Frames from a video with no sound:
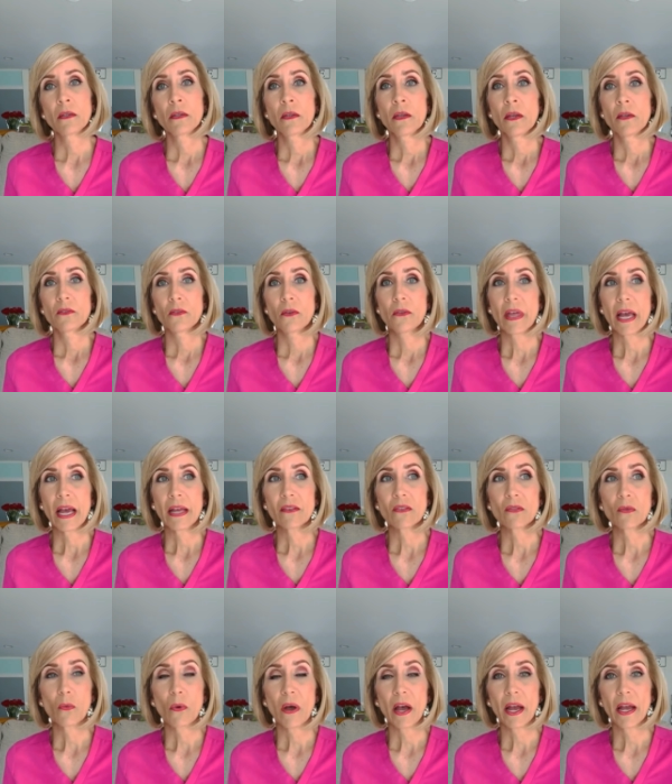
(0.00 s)
So that's
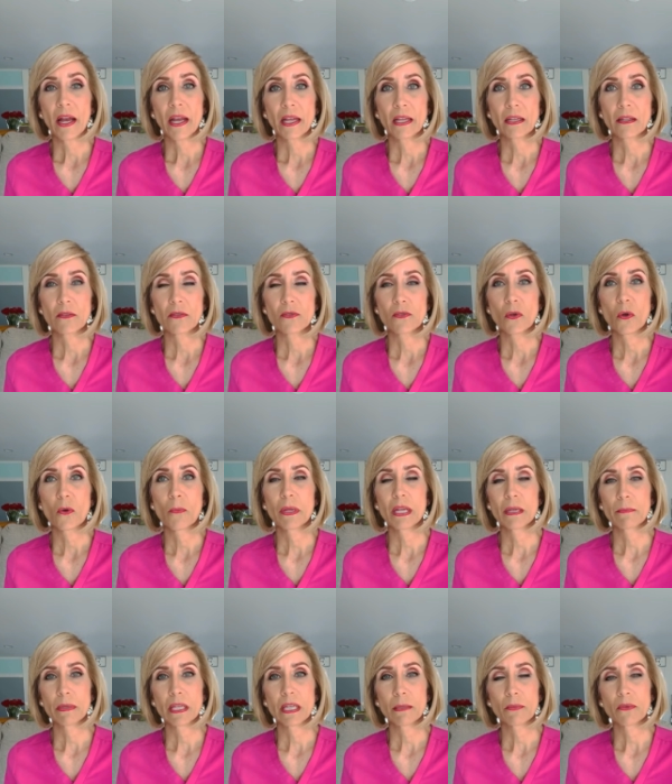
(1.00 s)
why so many
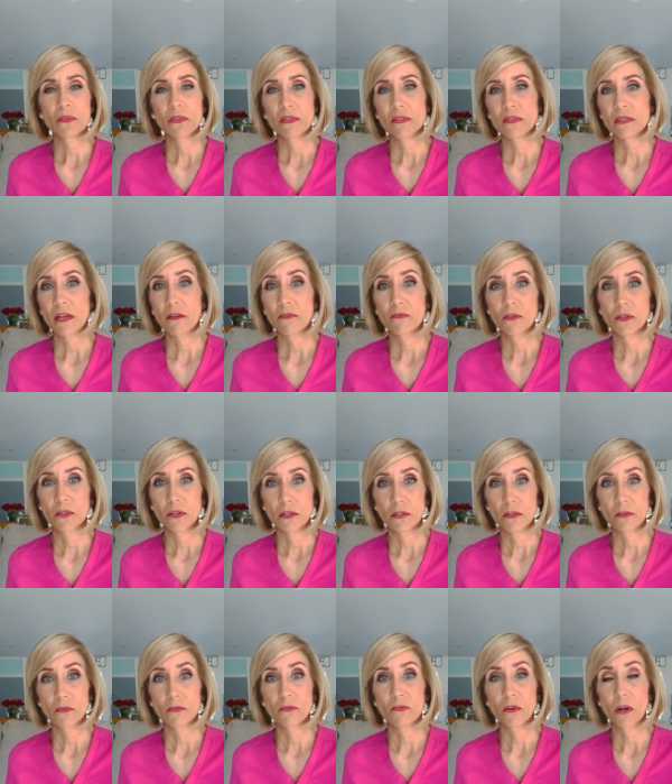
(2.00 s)
people suffer
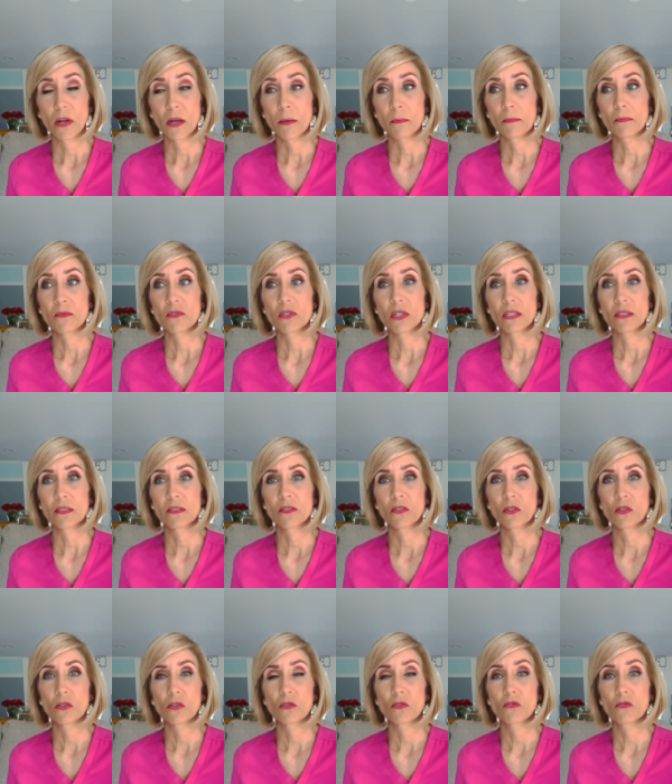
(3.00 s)
from just
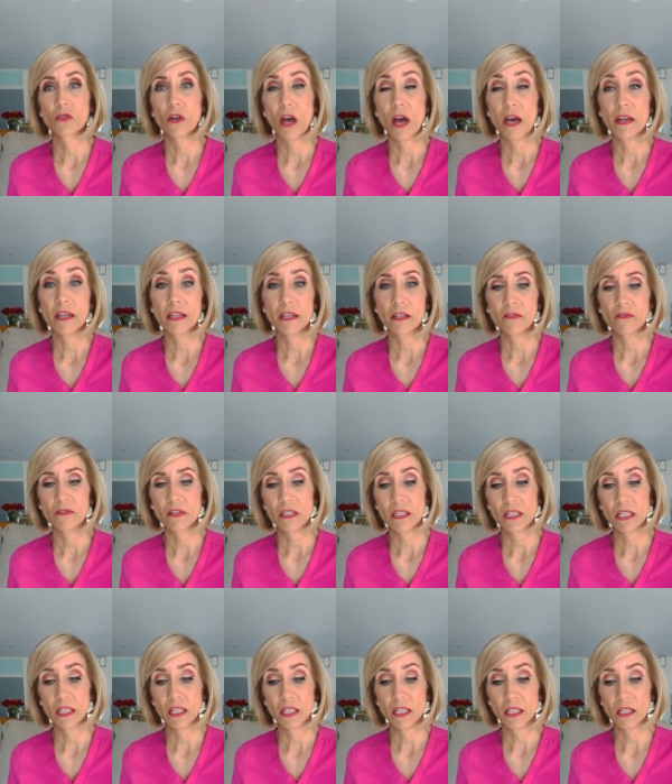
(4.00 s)
chronic
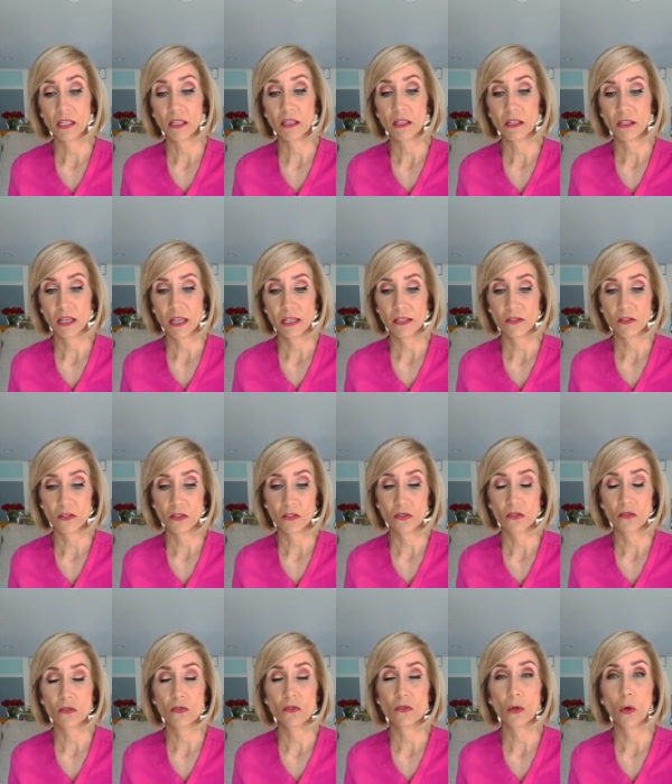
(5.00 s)
fatigue and
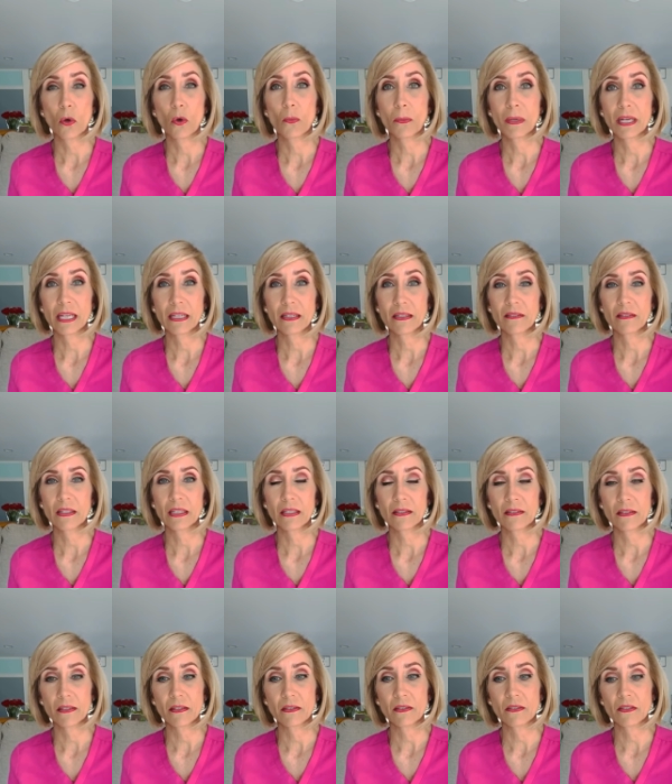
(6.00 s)
just so many
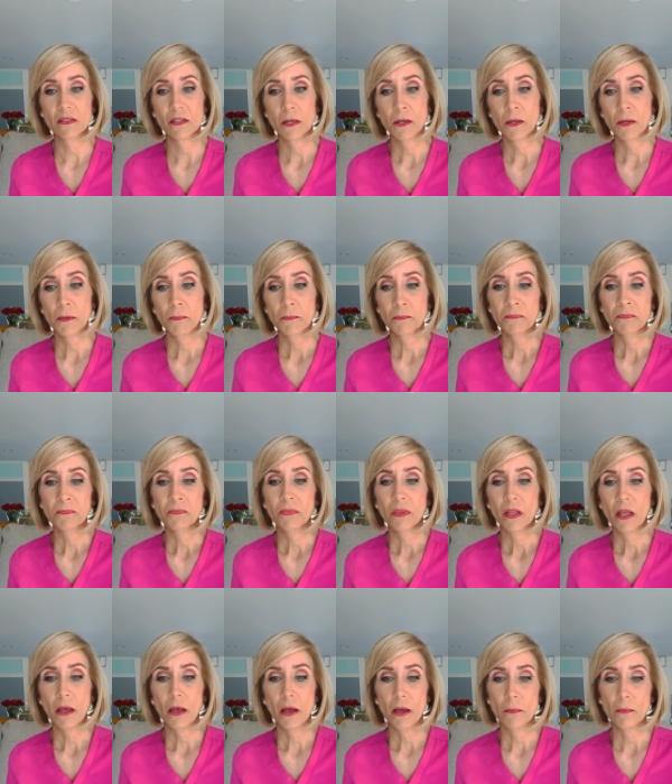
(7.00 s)
diseases.
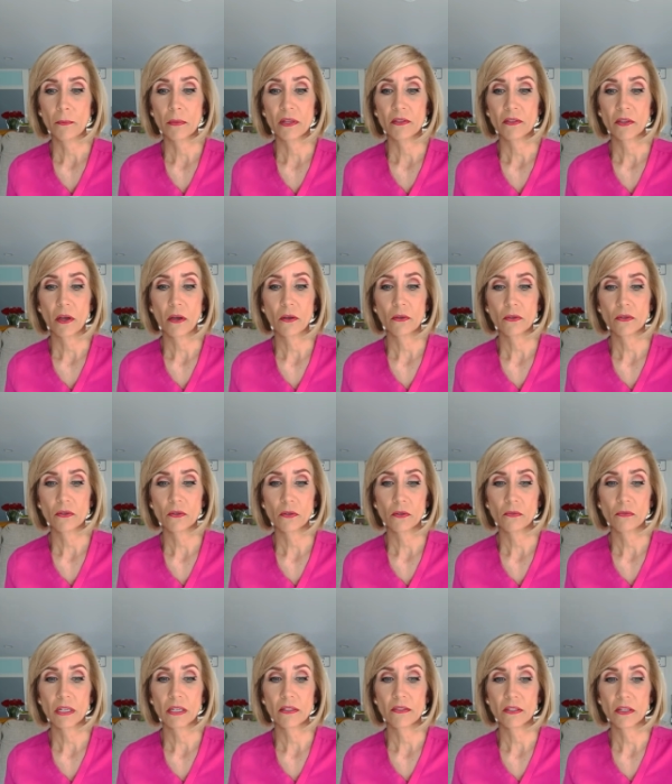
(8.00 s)
Um, it's also a
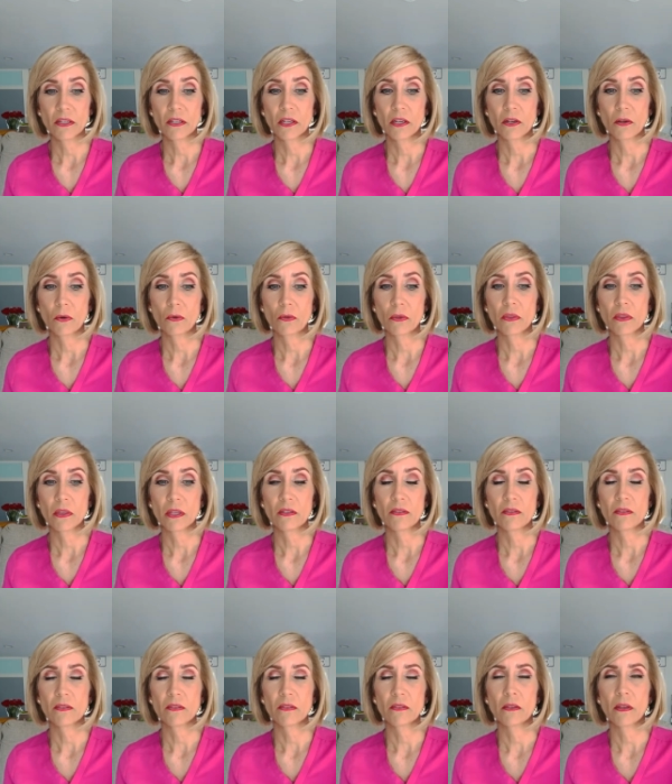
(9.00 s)
reason, you know,
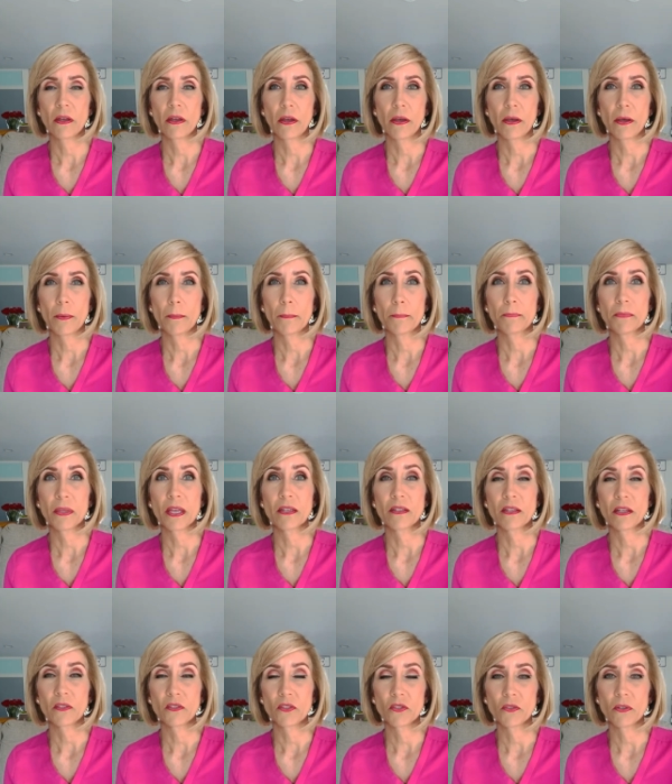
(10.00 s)
this um,
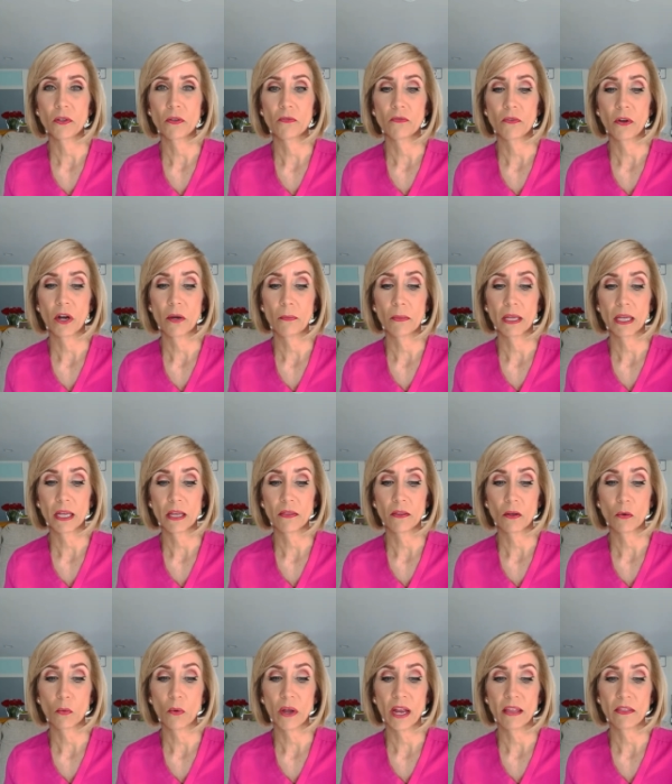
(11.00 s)
industrial farming and the
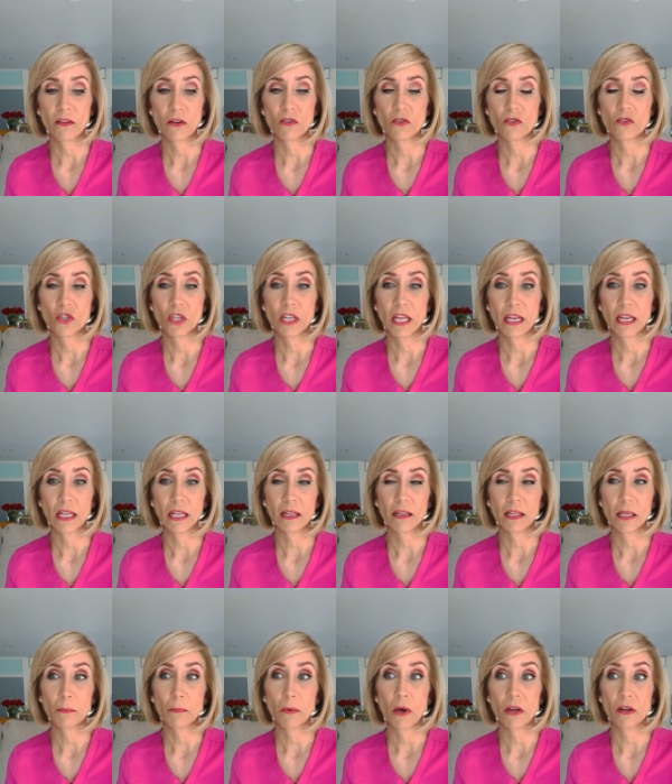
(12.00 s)
way they're genetically
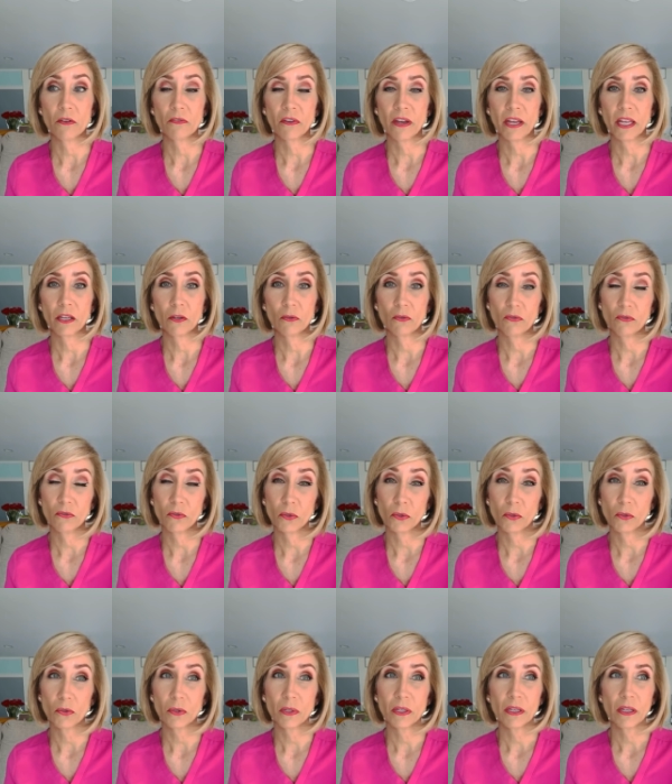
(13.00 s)
modifying
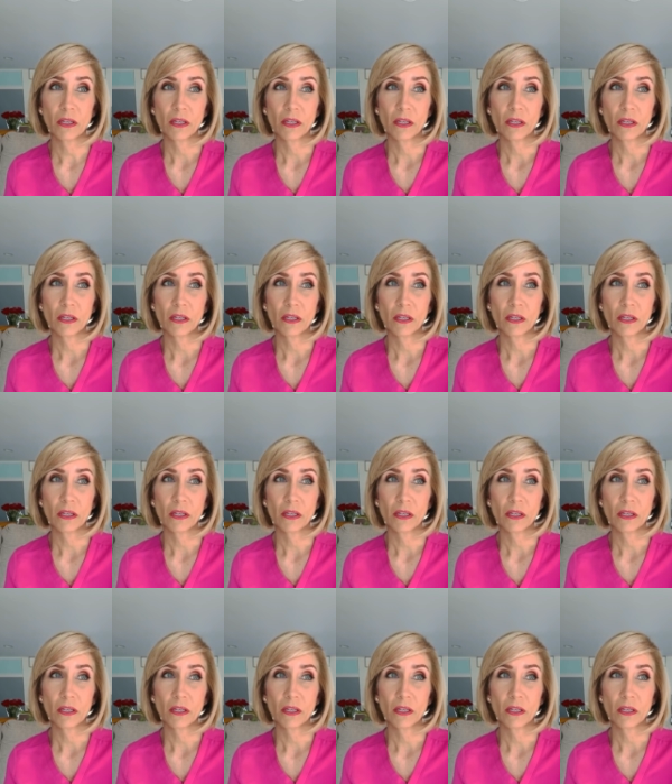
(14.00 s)
food.